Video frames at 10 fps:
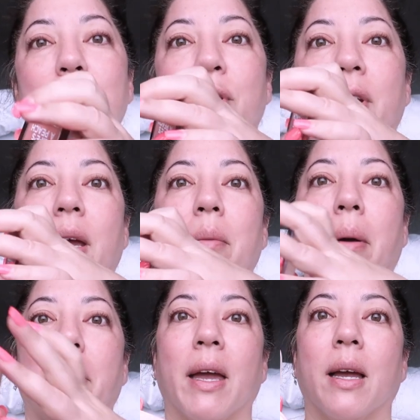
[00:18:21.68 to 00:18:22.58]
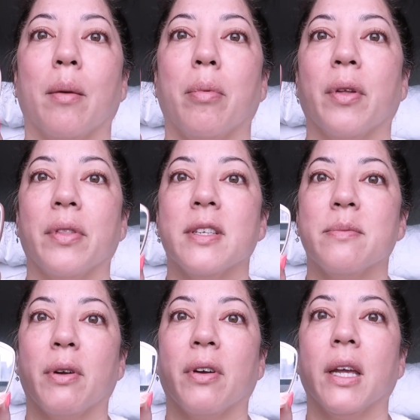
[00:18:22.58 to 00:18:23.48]
I'm doing my makeup on
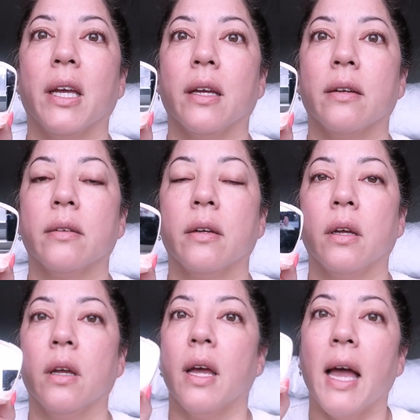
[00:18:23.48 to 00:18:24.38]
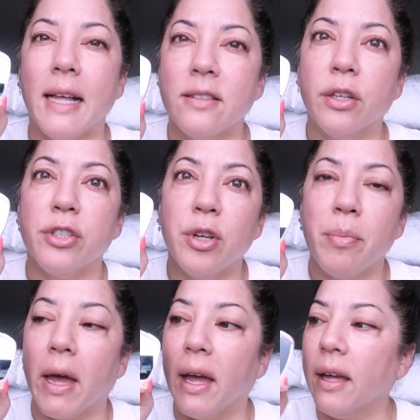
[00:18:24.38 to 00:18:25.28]
this mirror here. It's not too
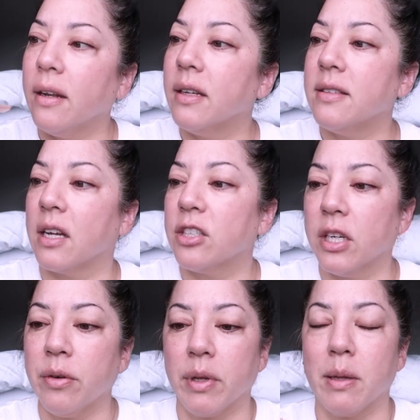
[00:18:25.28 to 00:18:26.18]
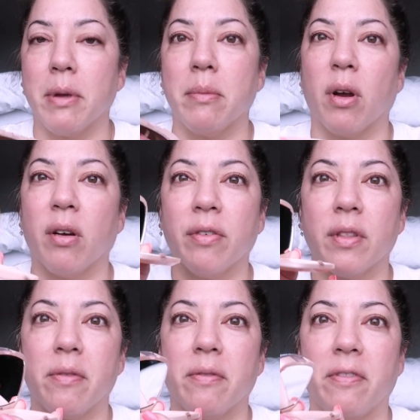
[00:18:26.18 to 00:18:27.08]
bad. It's actually a really big mirror for
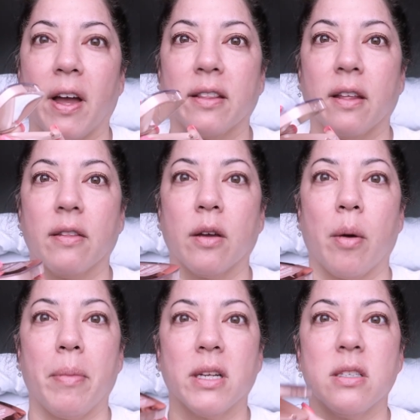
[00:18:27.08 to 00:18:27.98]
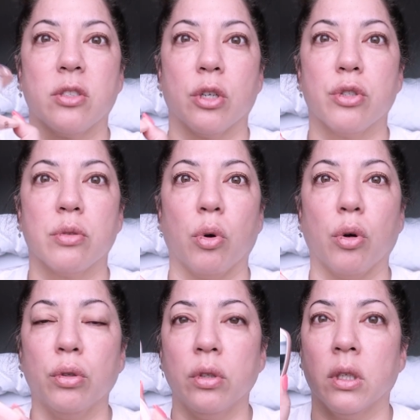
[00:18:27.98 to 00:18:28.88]
the fact that the compact is so
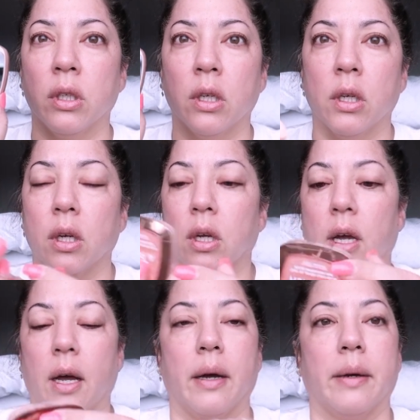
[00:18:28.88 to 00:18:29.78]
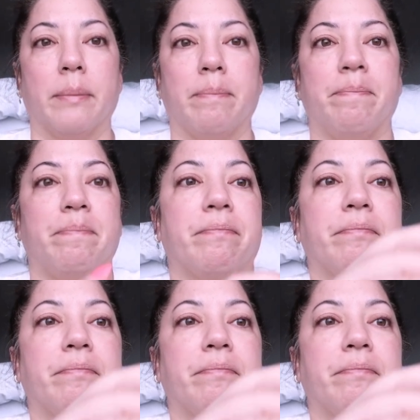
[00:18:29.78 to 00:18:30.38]
small, um,